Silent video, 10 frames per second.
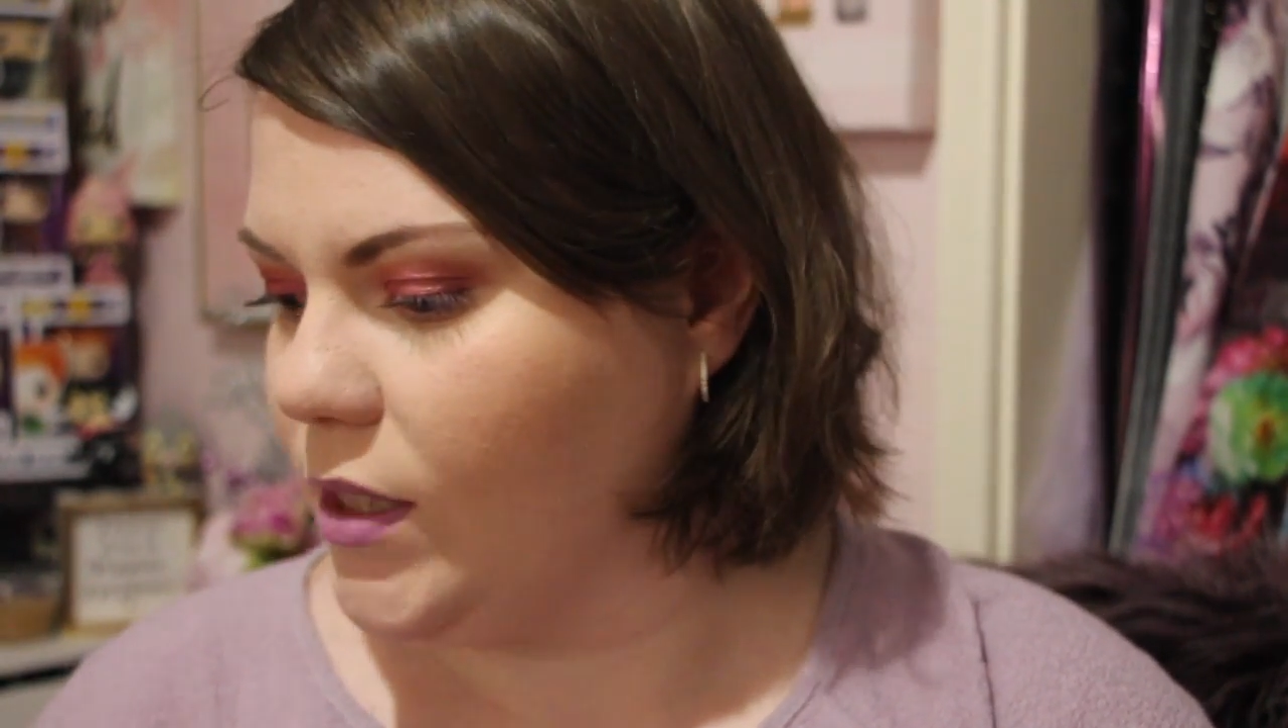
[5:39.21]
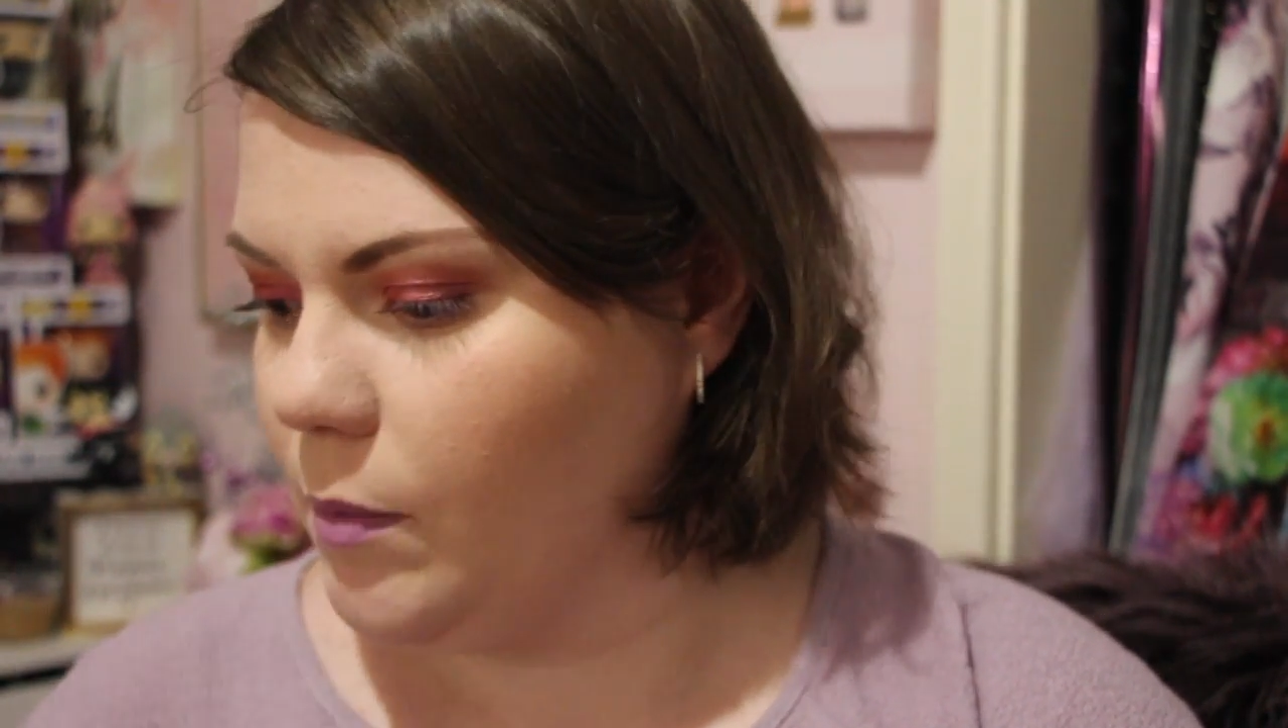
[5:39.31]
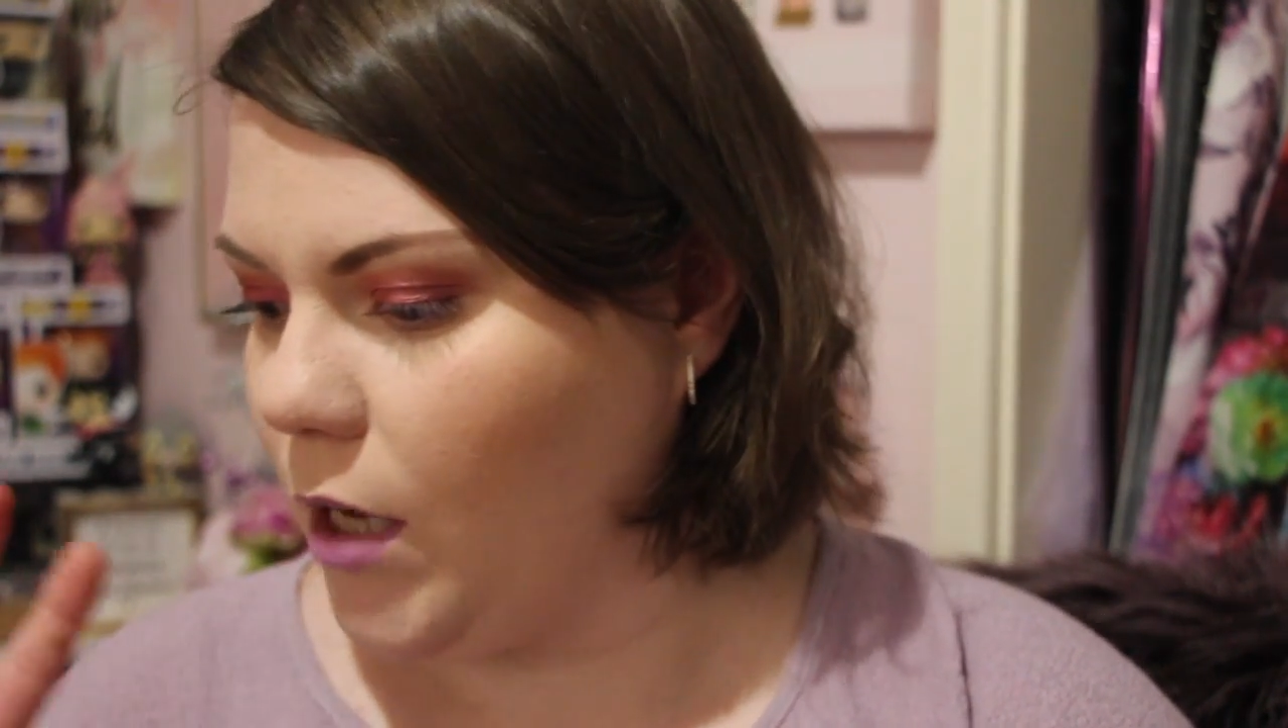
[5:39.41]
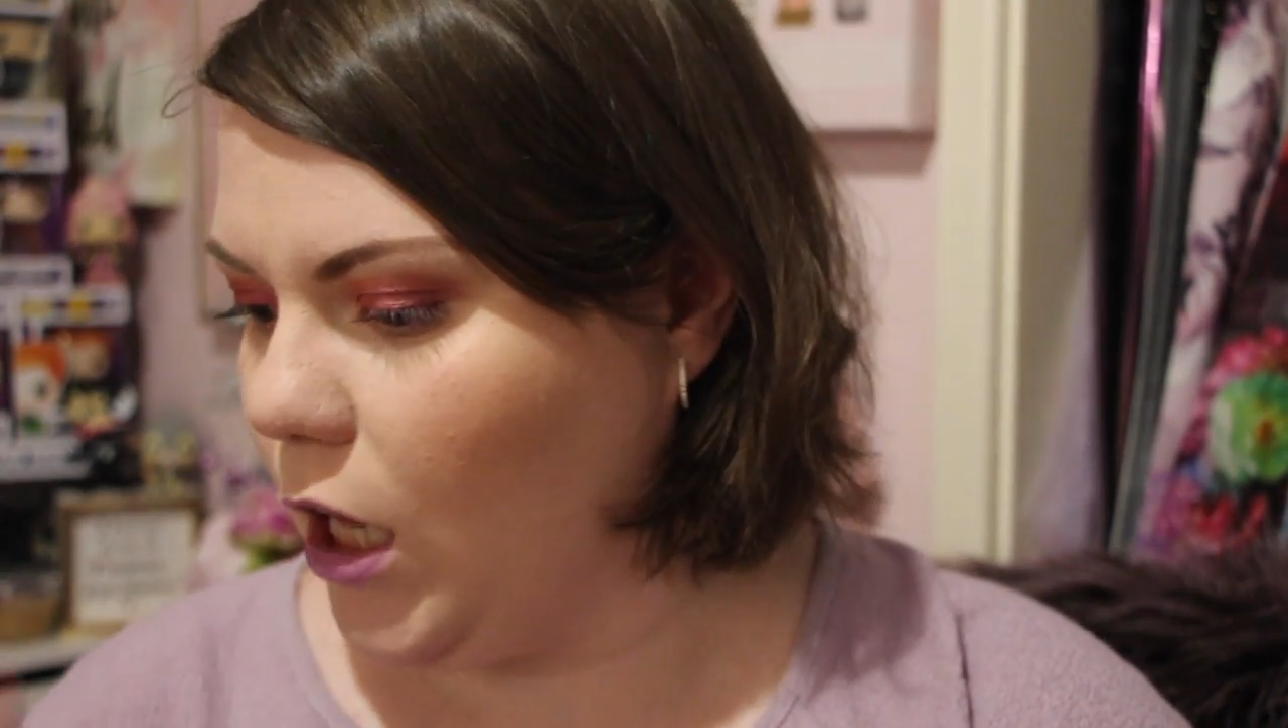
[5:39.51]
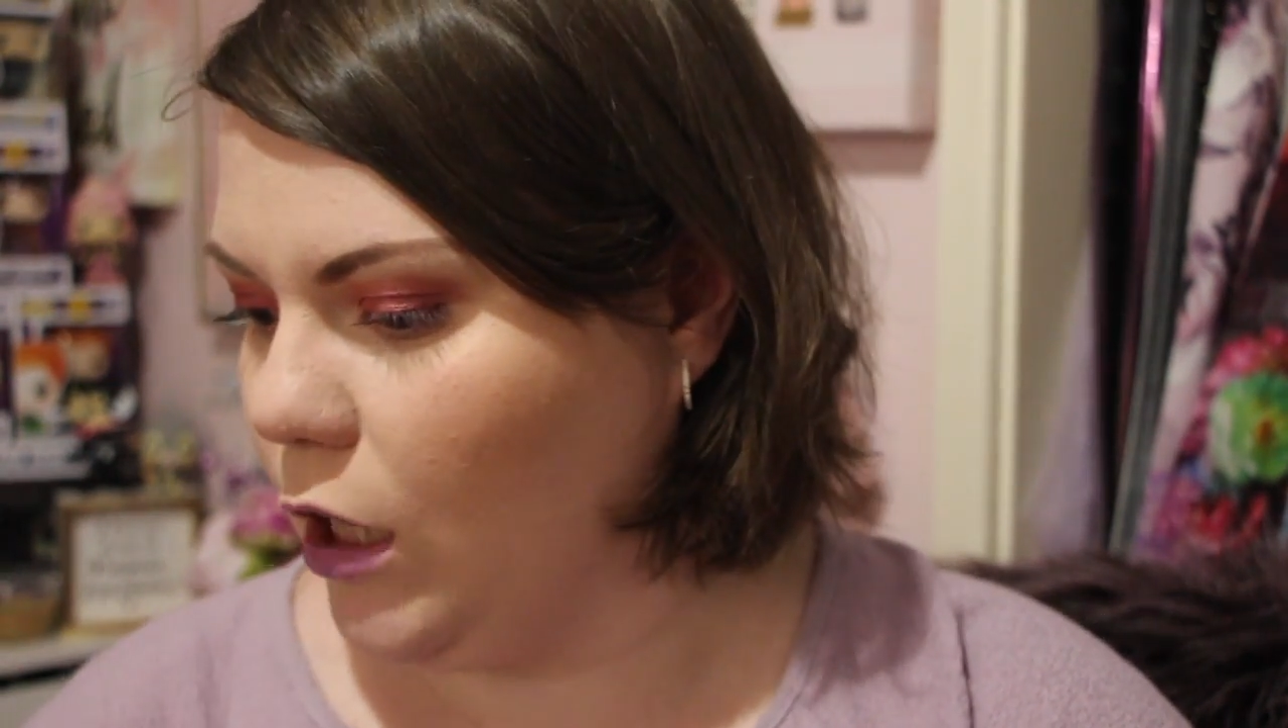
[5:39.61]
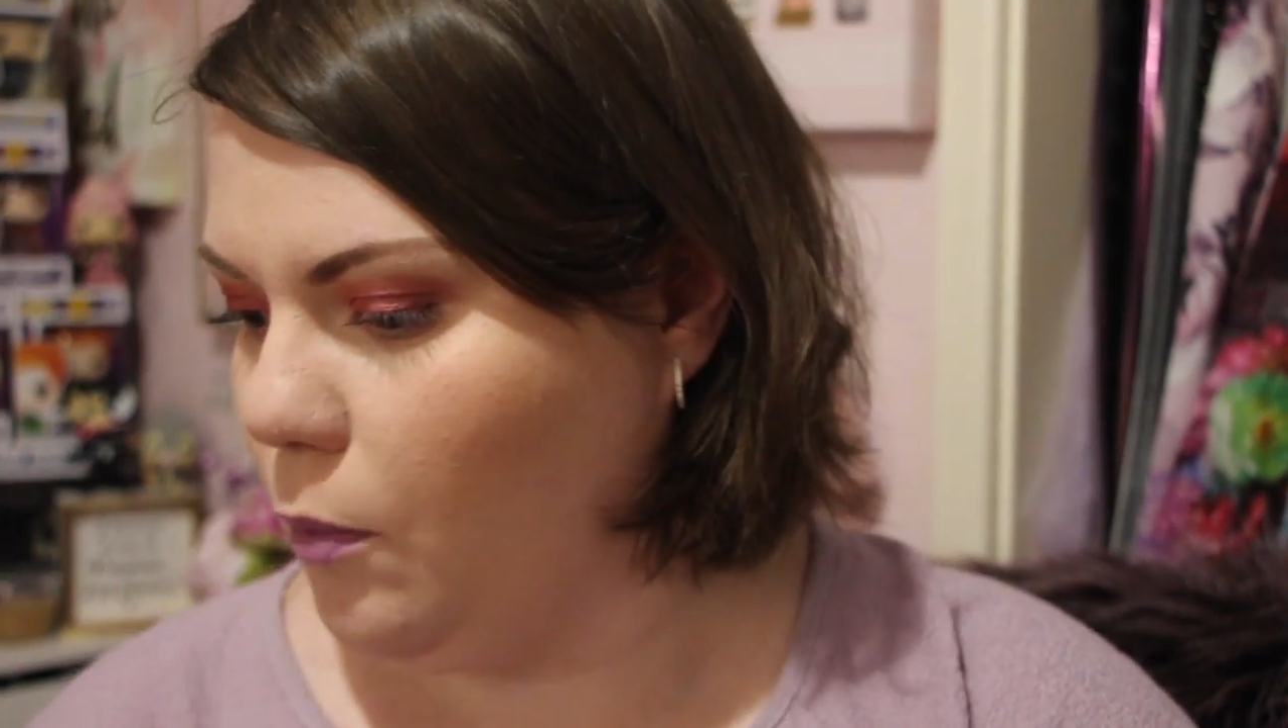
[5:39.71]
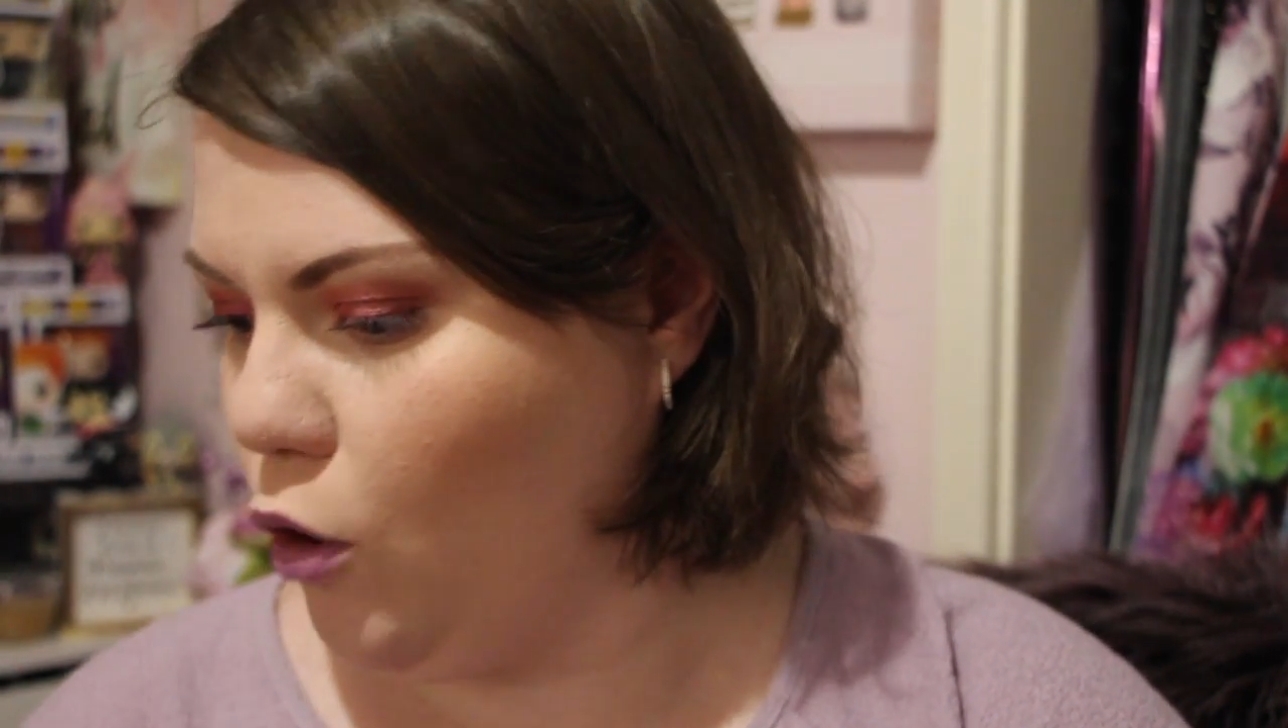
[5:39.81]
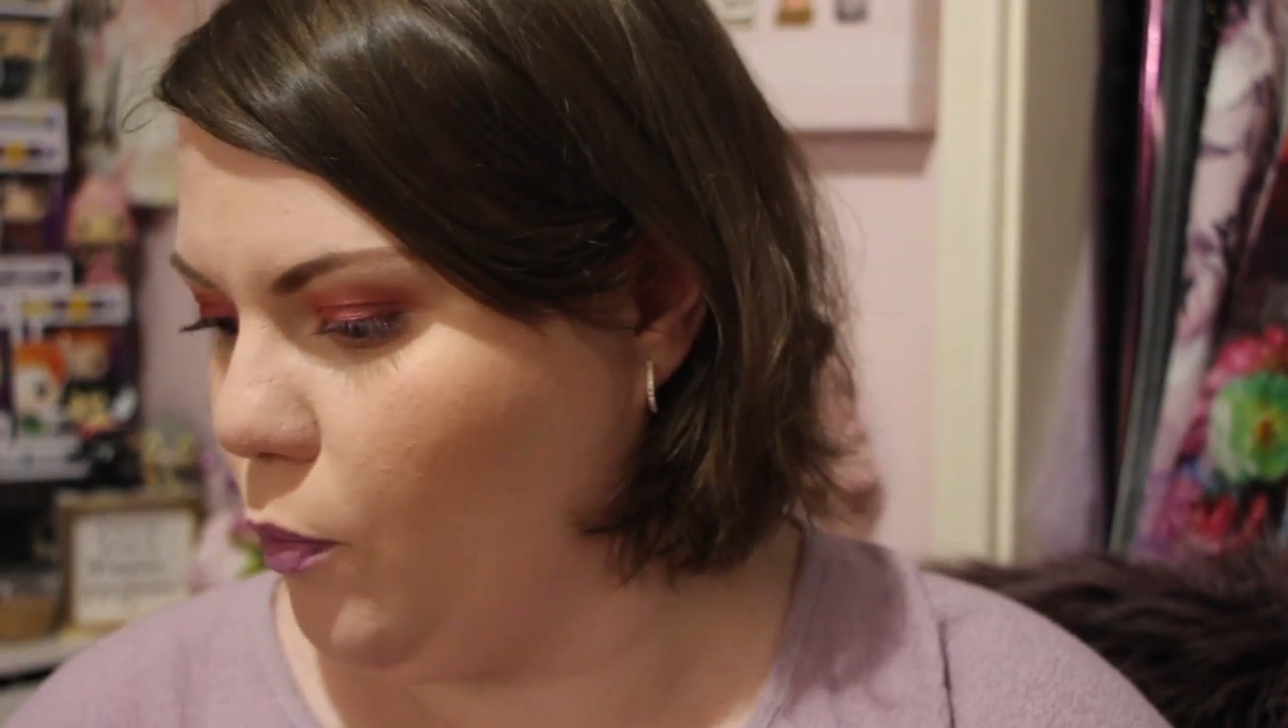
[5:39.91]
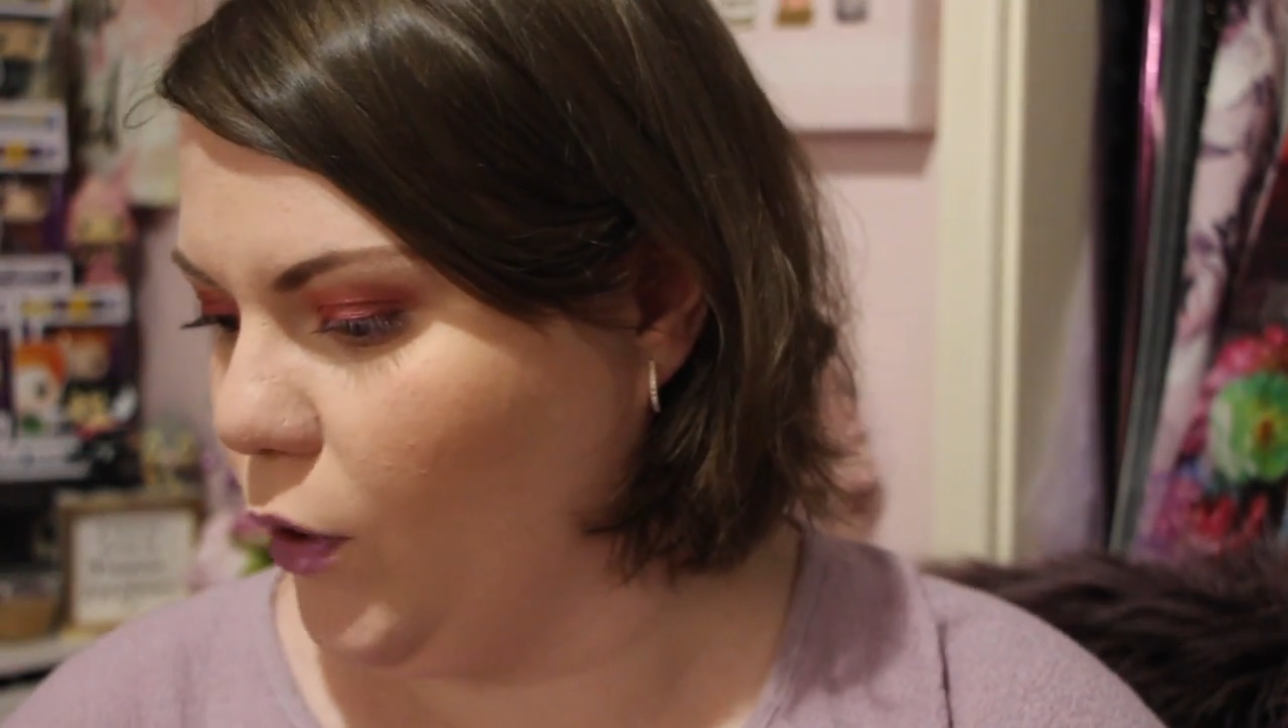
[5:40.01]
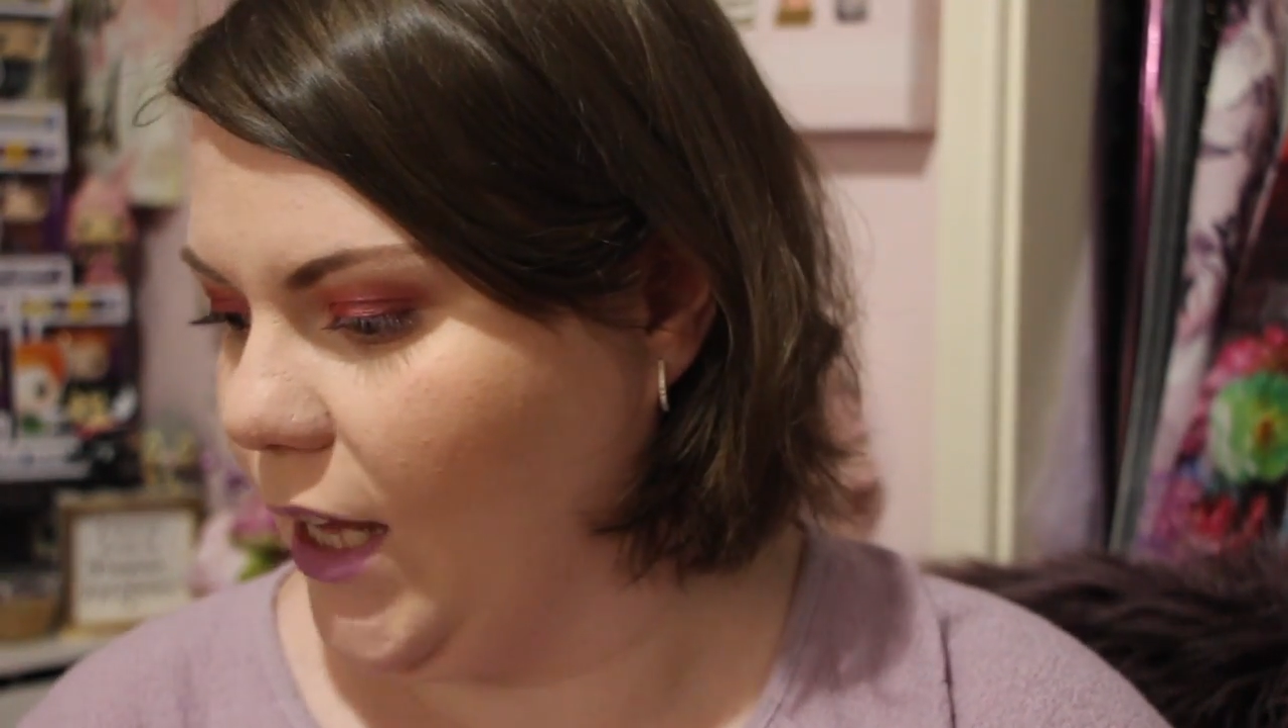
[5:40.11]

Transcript: some Colourpop